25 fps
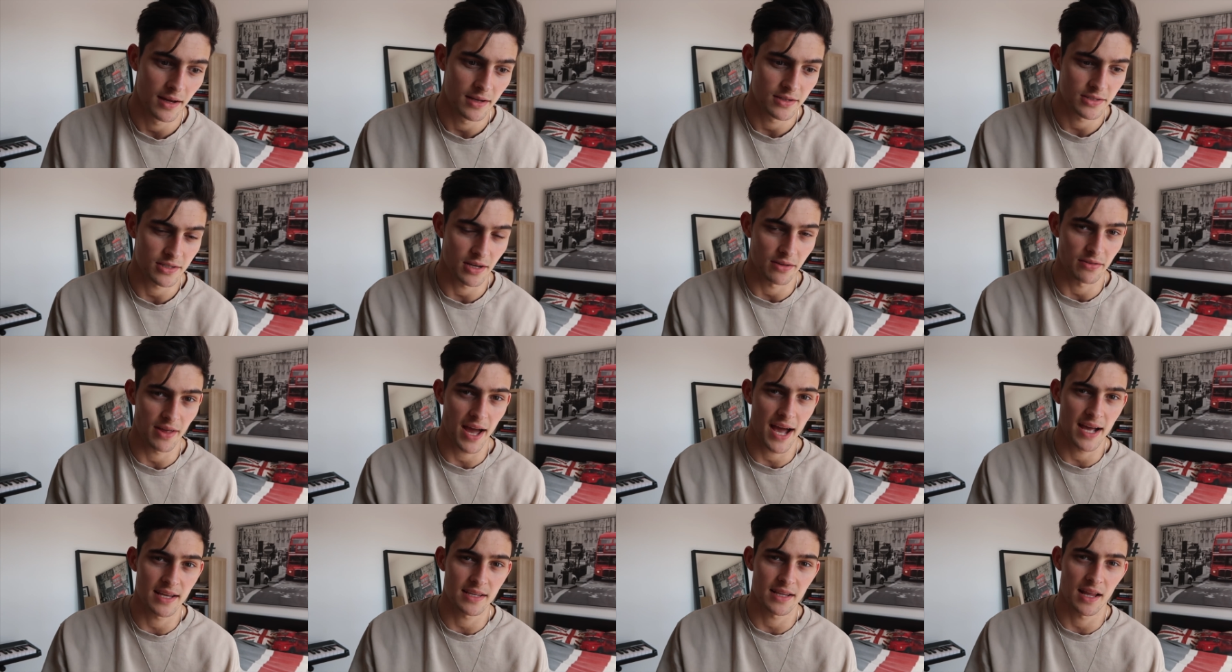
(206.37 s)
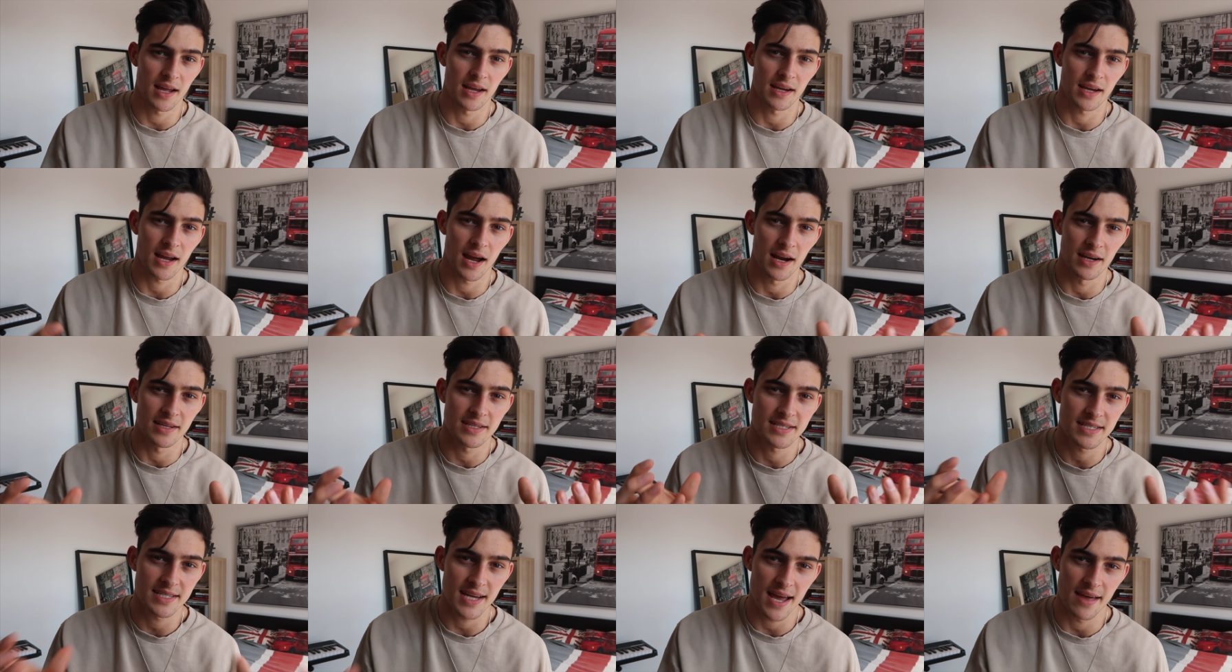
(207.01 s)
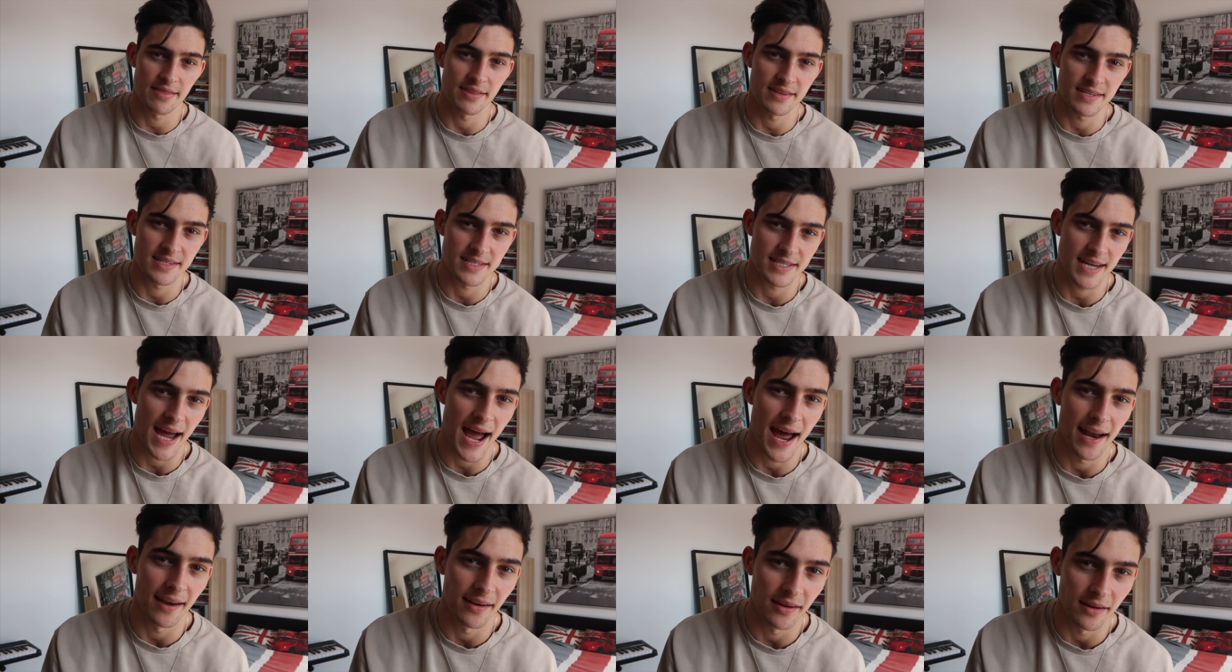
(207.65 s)
So that like kind of set the
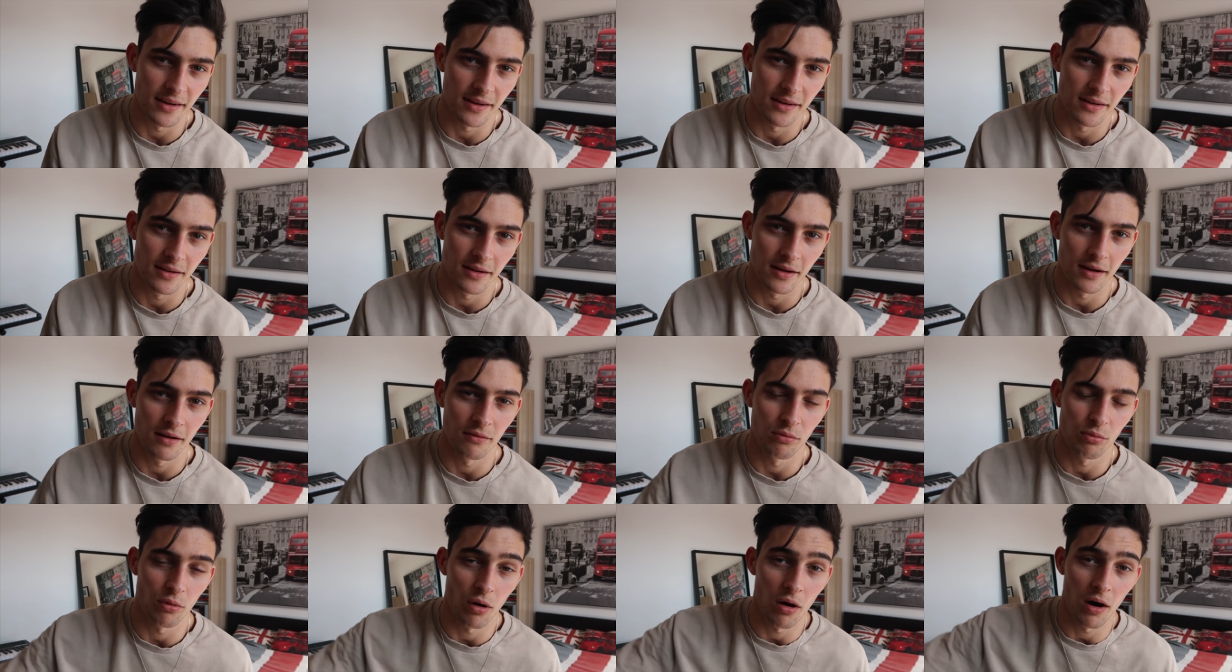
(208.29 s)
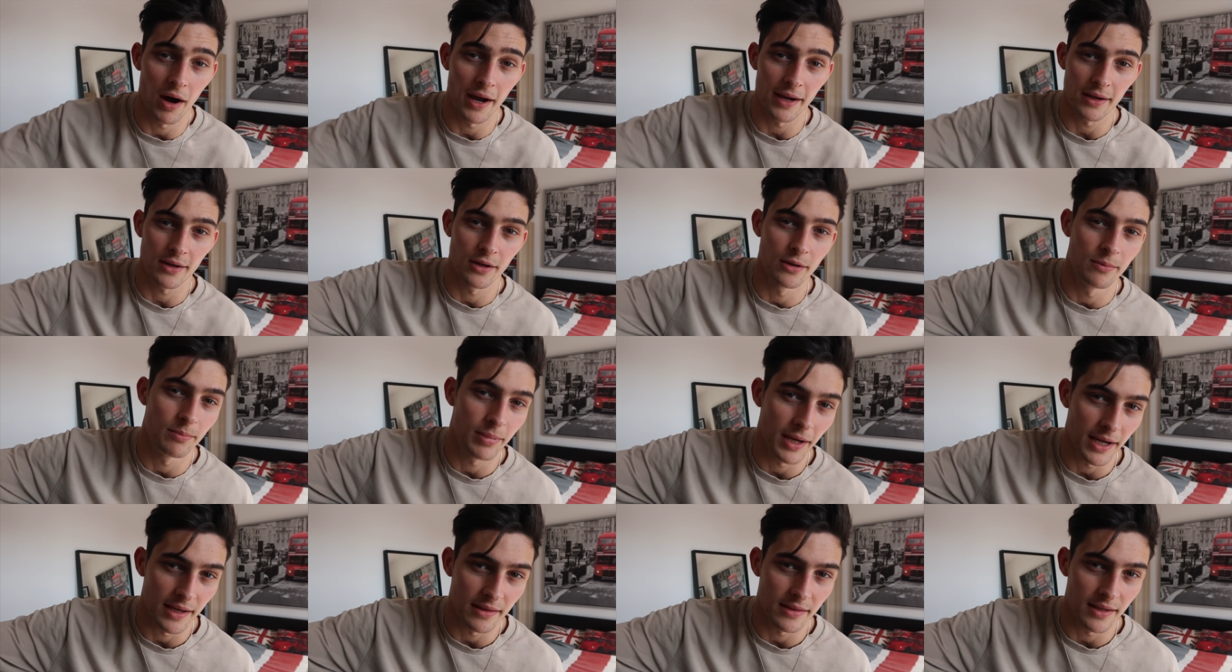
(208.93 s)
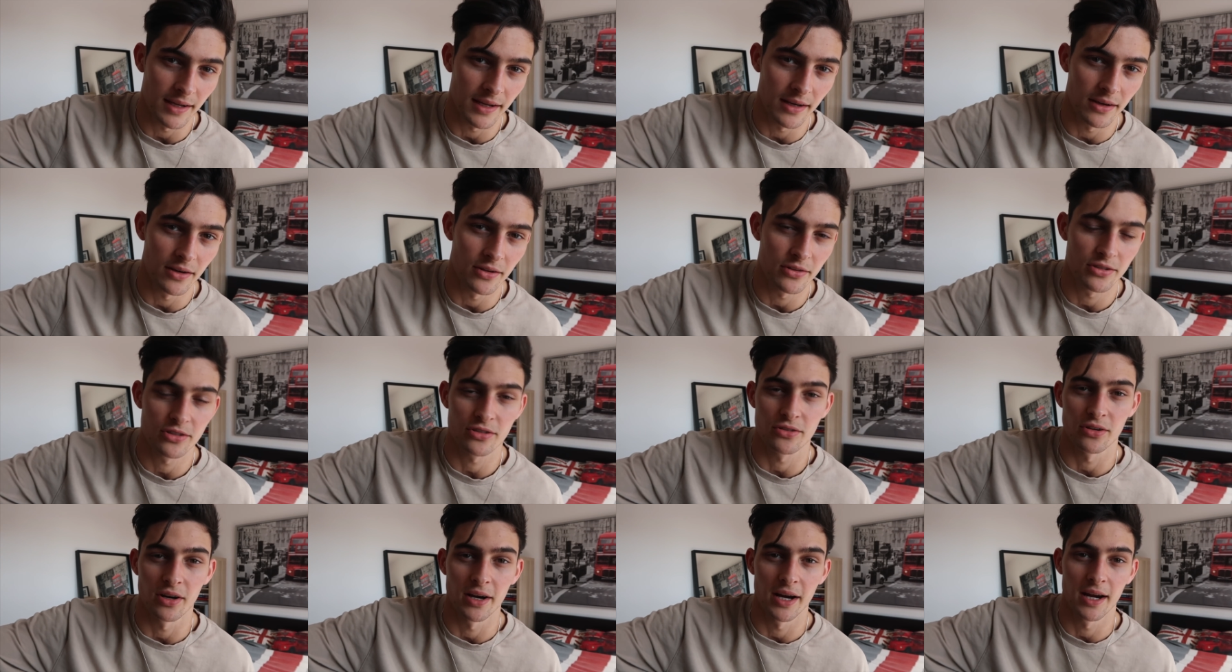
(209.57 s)
standard of what I could be in the
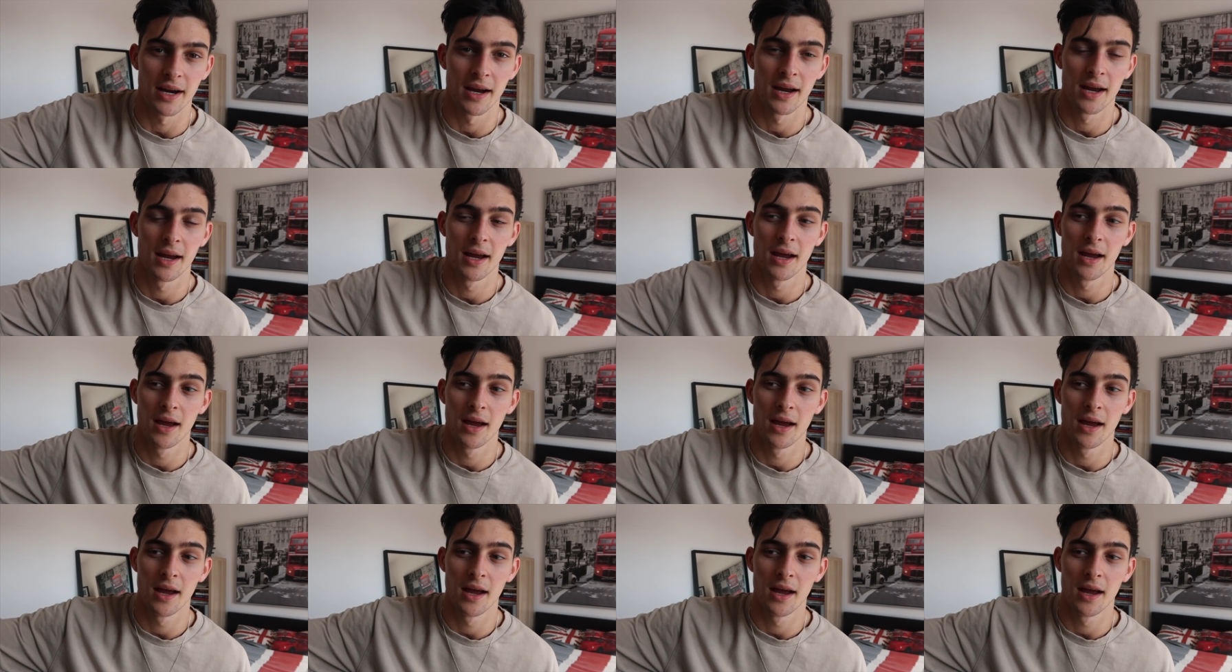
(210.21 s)
industry,